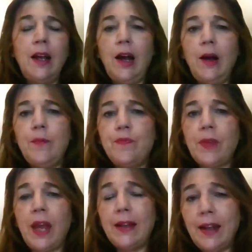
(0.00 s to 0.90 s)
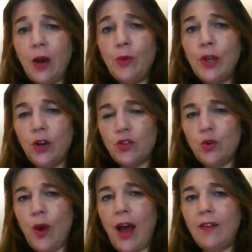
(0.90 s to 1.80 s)
And now we
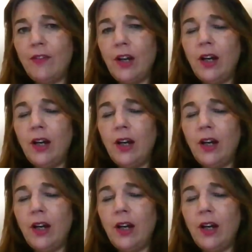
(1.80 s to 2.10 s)
also have